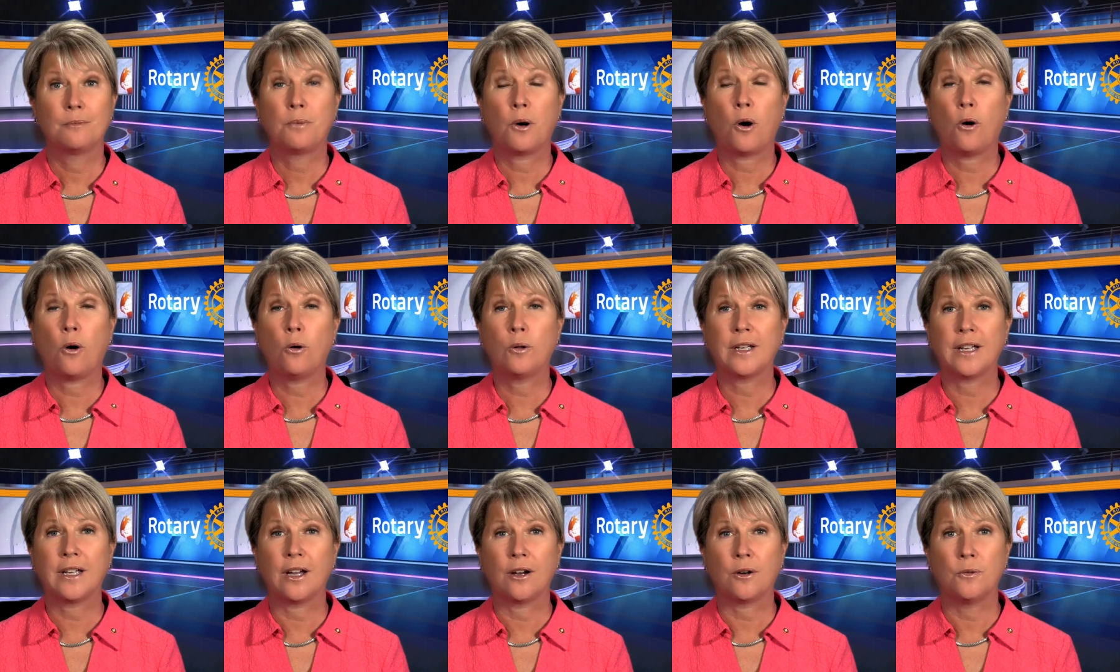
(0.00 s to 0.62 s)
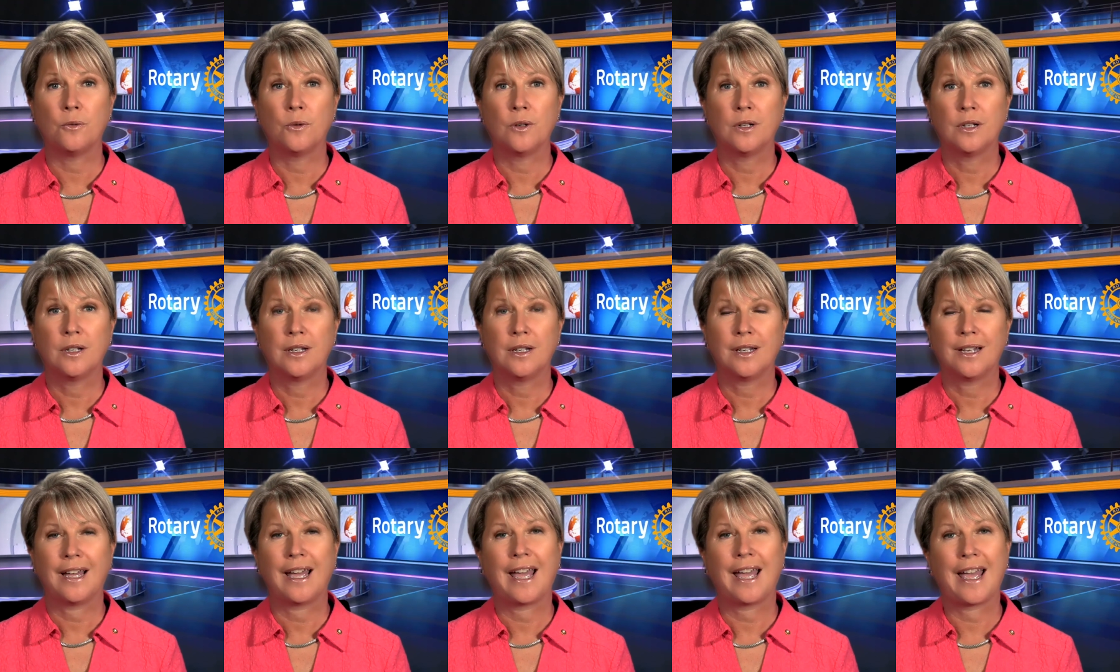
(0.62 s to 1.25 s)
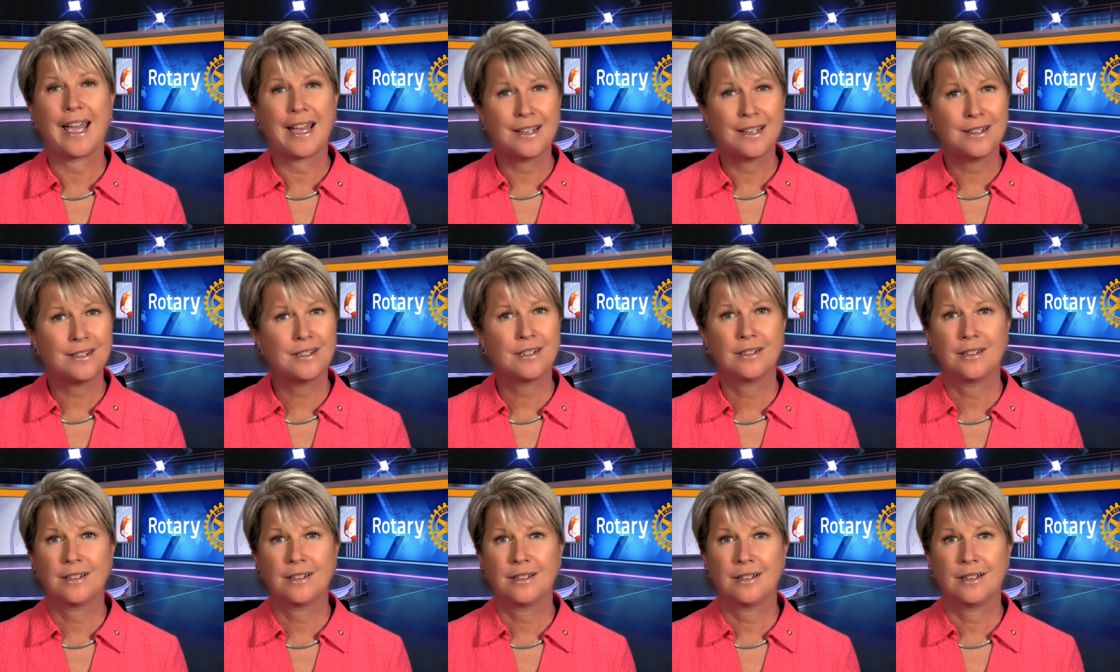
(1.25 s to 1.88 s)
polio,
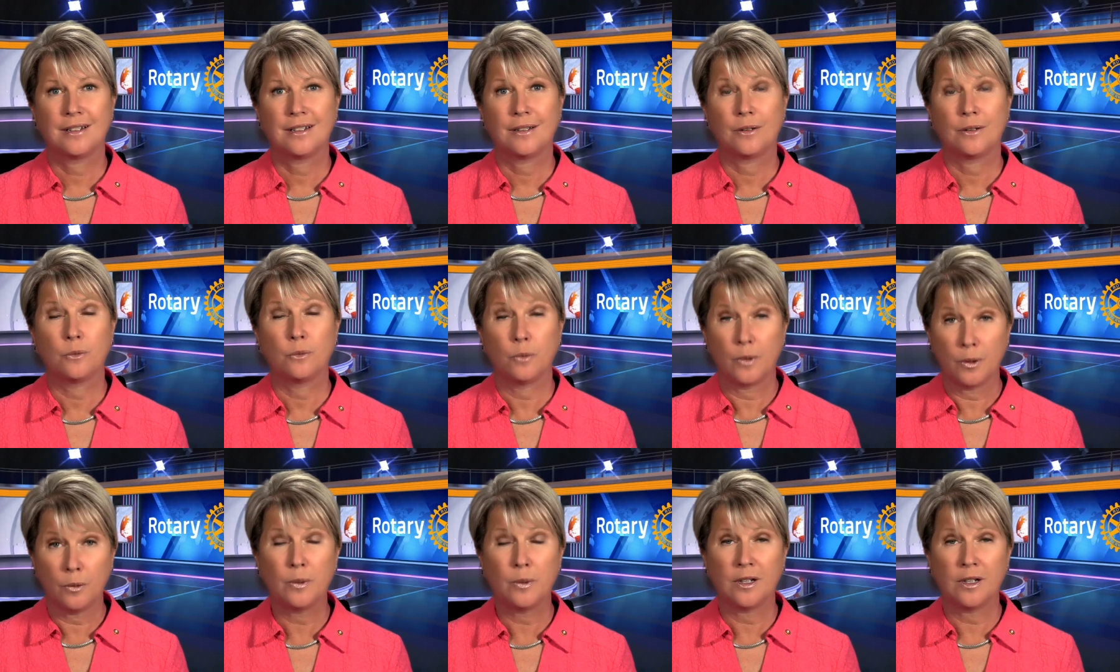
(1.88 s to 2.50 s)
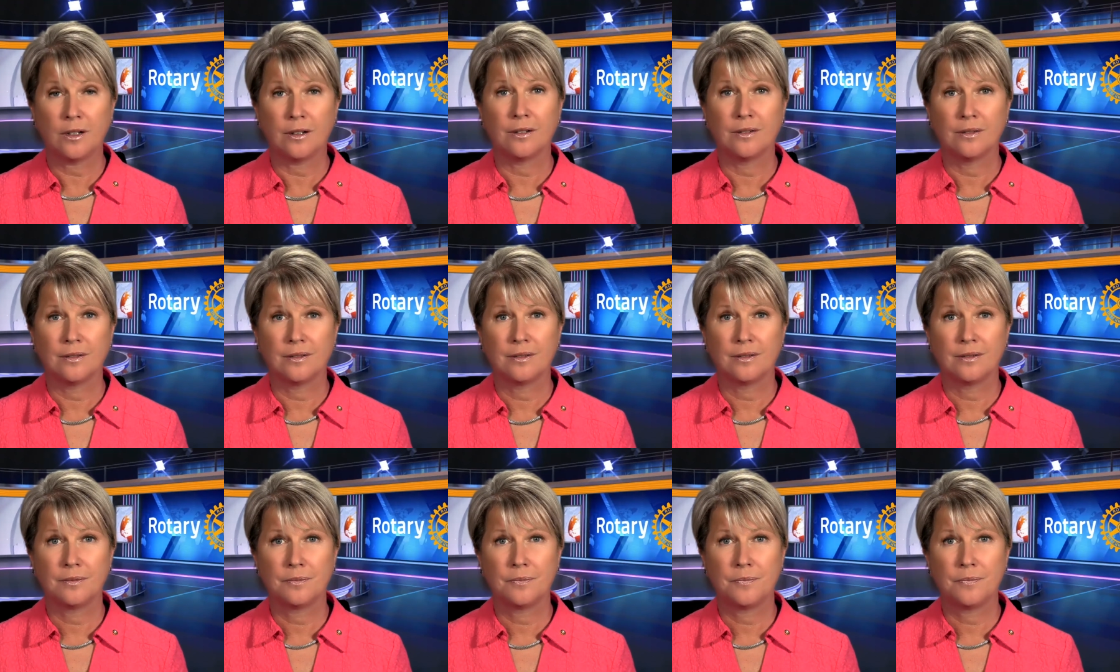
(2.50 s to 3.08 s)
and we will.